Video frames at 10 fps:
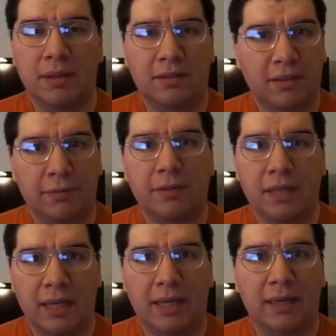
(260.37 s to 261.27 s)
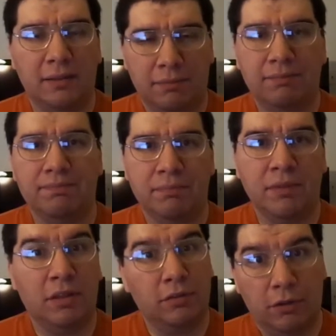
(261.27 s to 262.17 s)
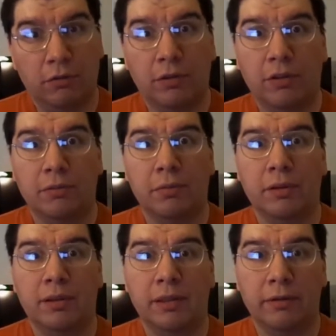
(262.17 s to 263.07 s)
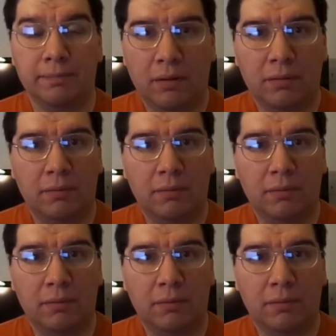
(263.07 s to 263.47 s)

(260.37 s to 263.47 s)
but it definitely had adult humor in there,